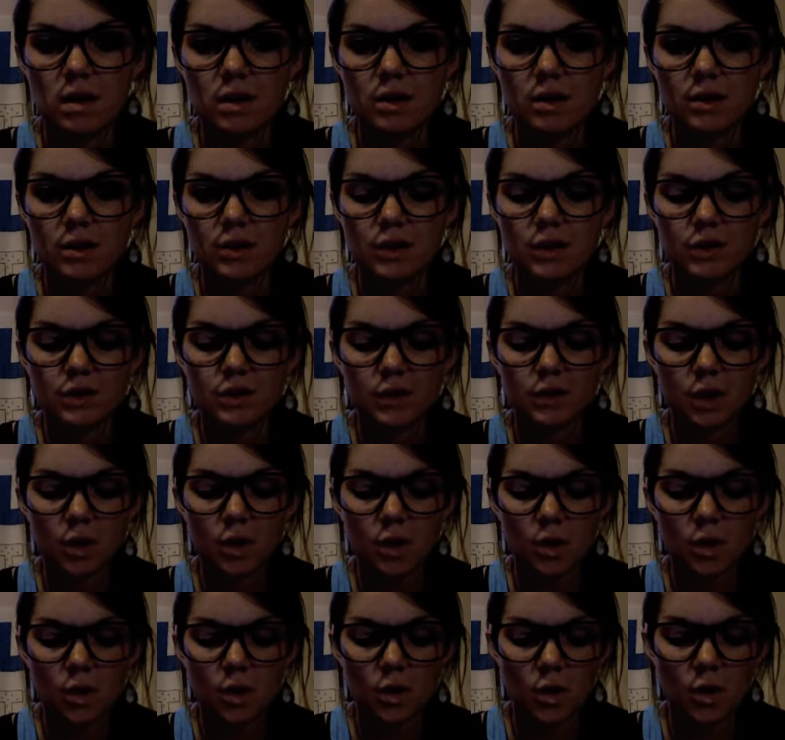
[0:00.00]

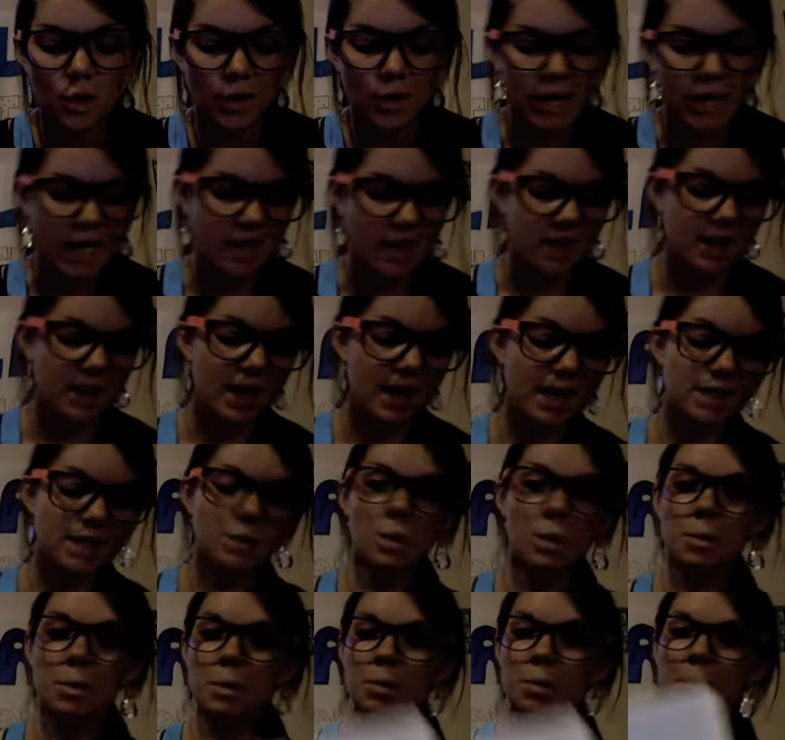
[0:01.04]
So, okay, the next
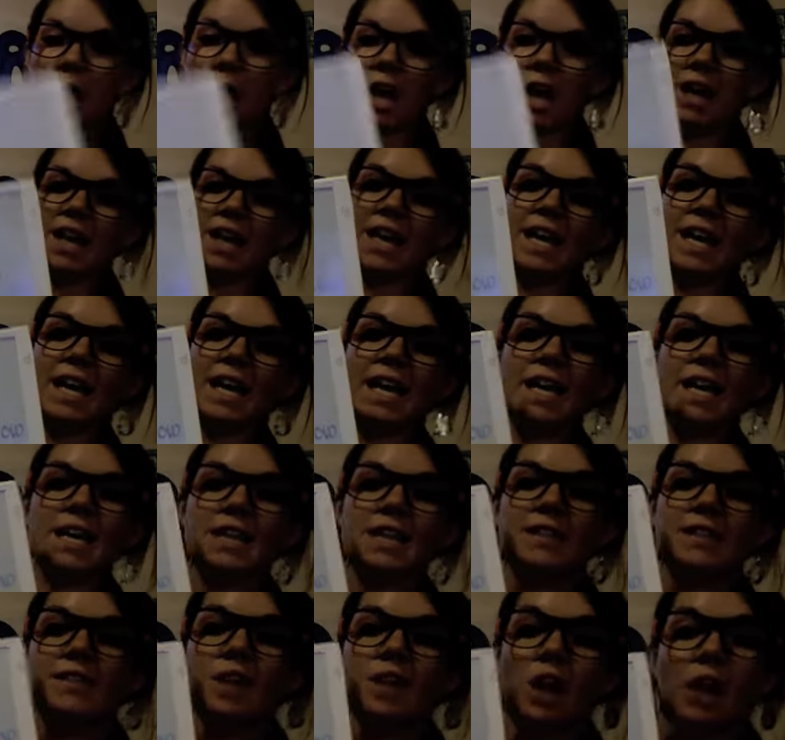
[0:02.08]
one we're plotting
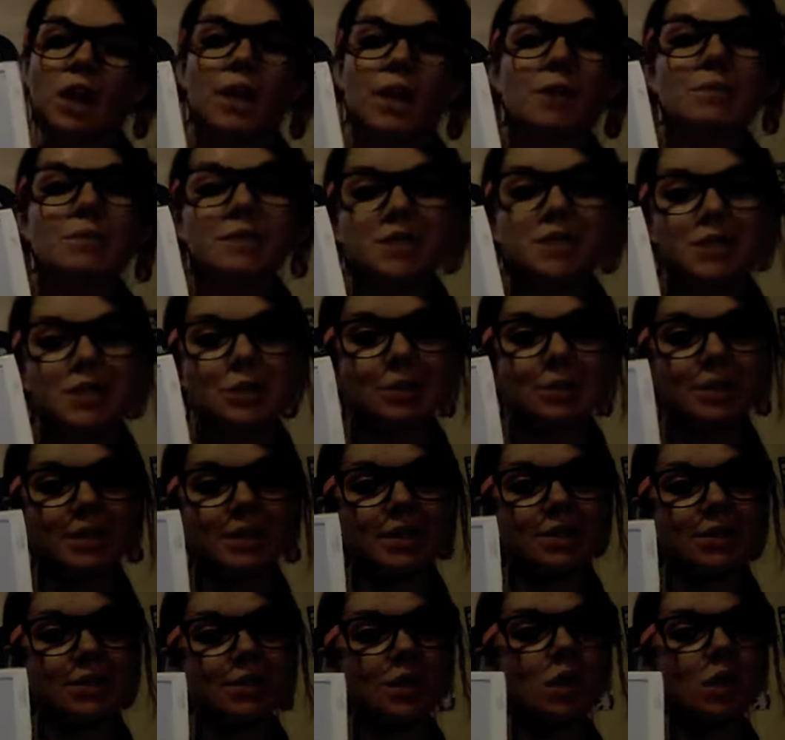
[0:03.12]
is r equals 2 plus
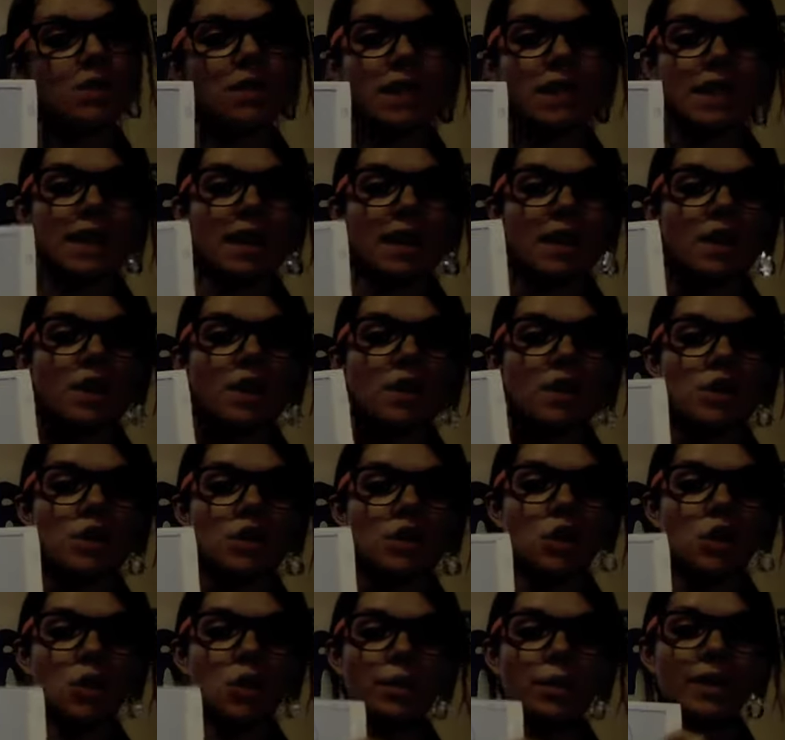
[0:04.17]
2 cosine theta.
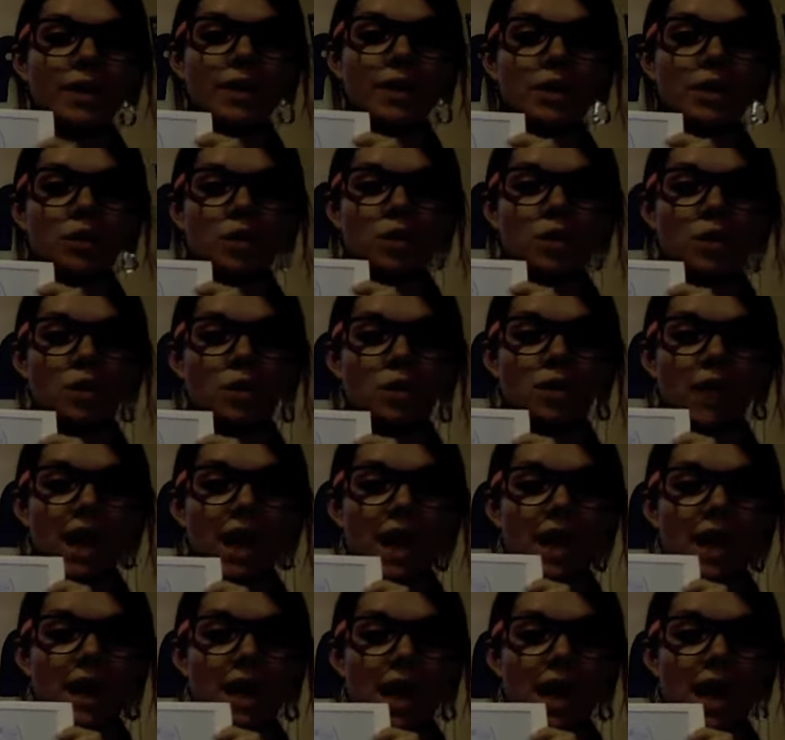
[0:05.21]
So we know
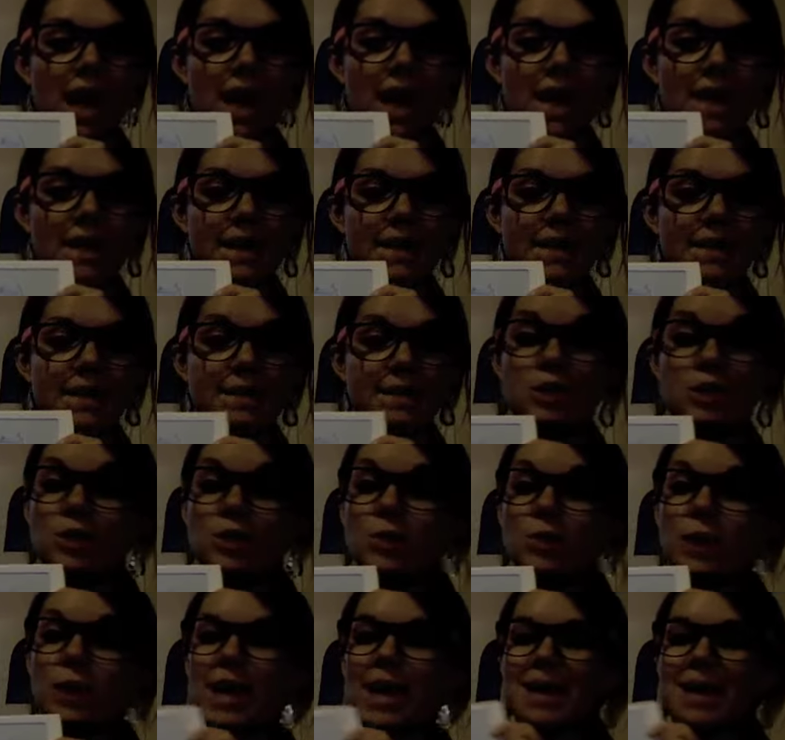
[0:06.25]
that a is
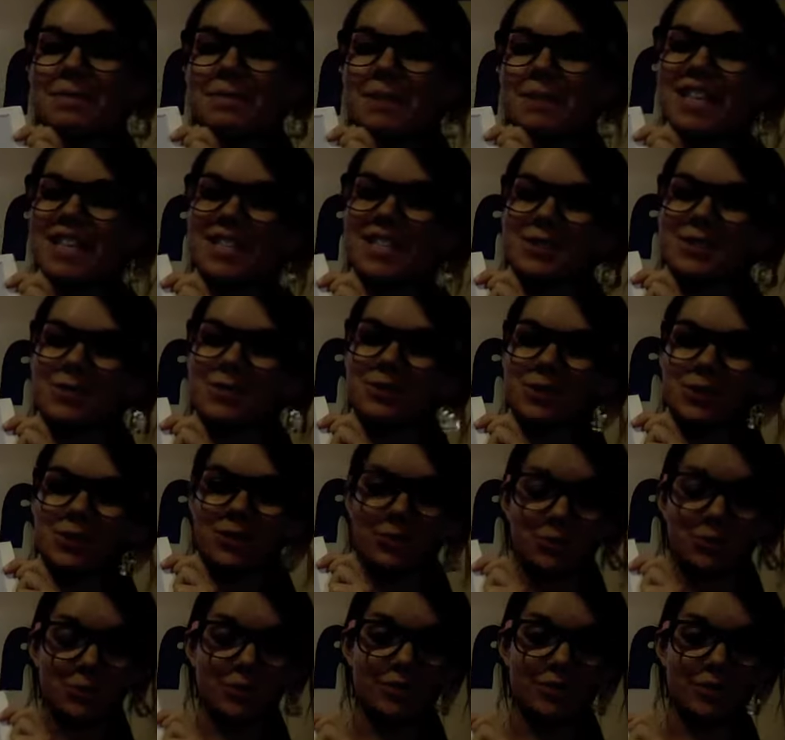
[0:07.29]
2 and b is 2. So
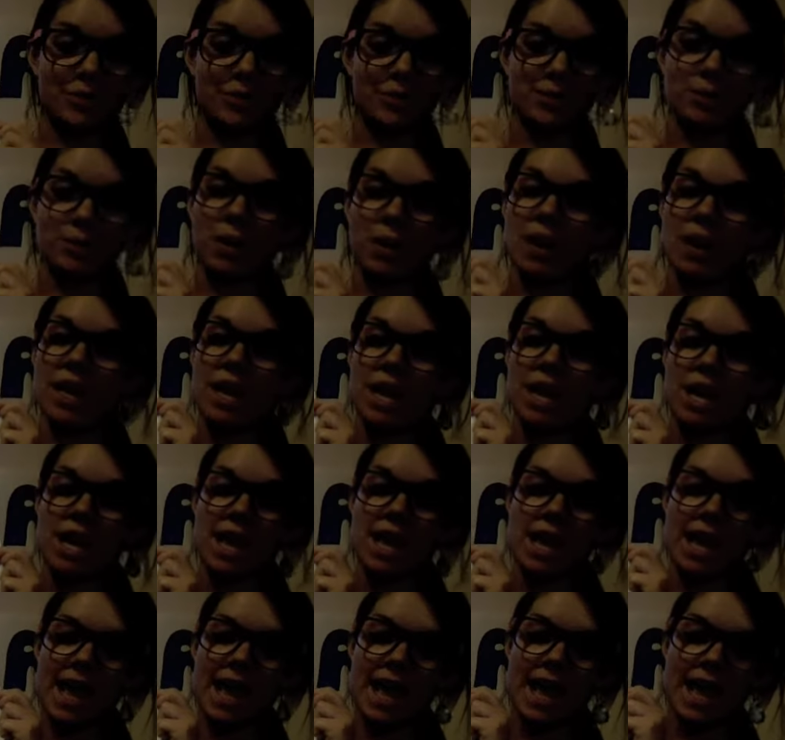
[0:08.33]
2 over 2 is 1.
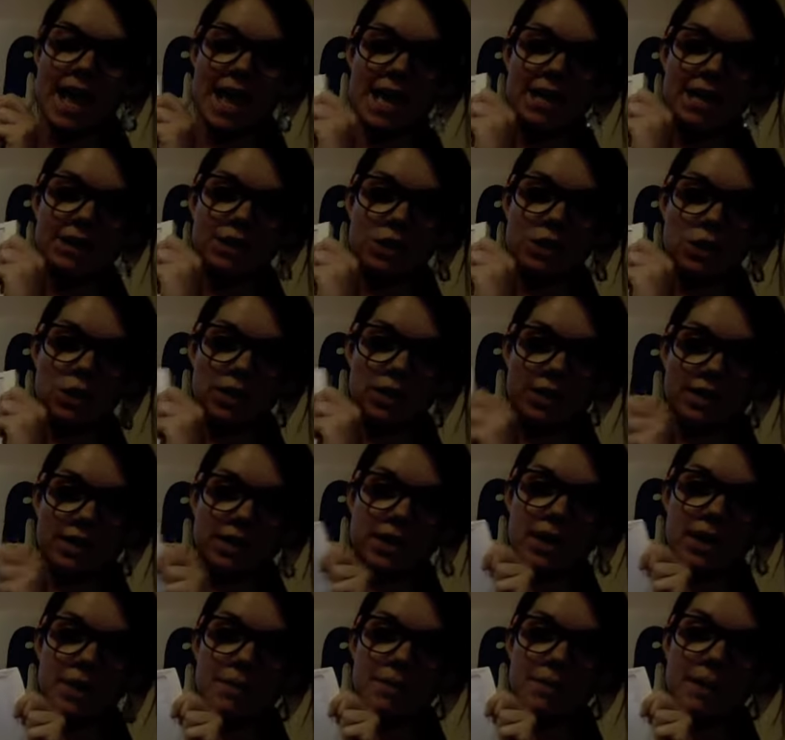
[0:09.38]
And so this is
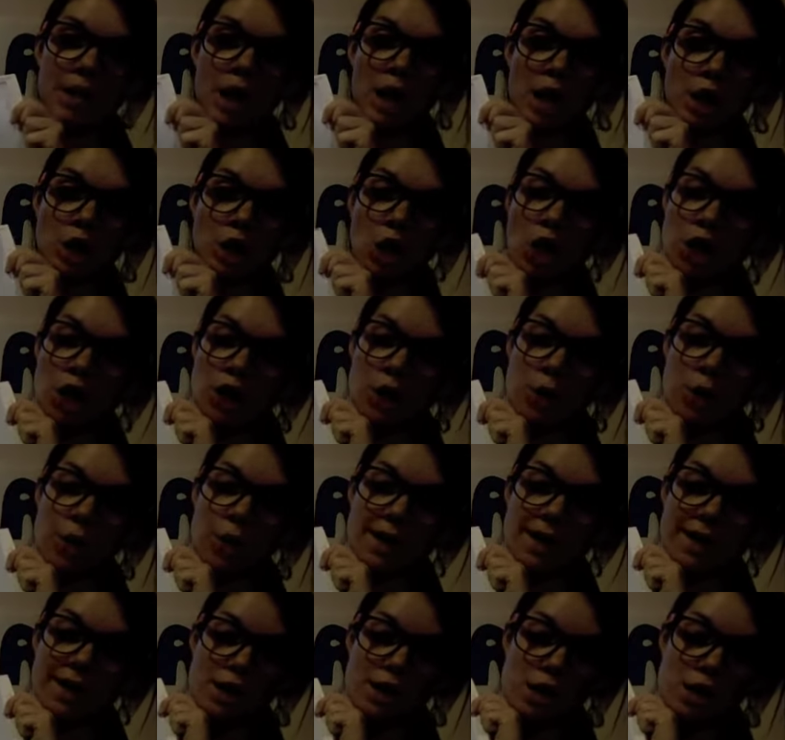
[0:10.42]
going to be a
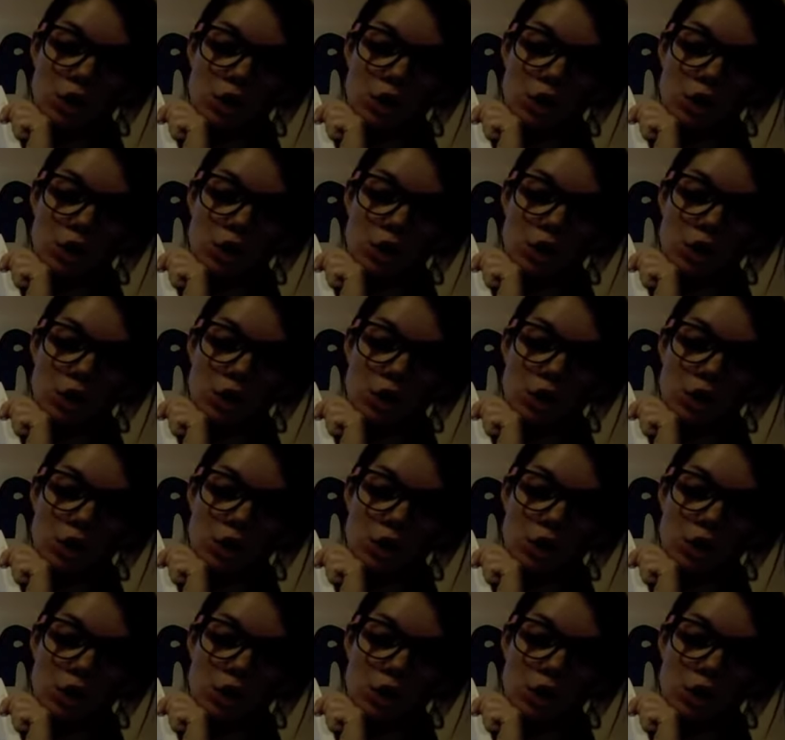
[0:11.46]
cardioid.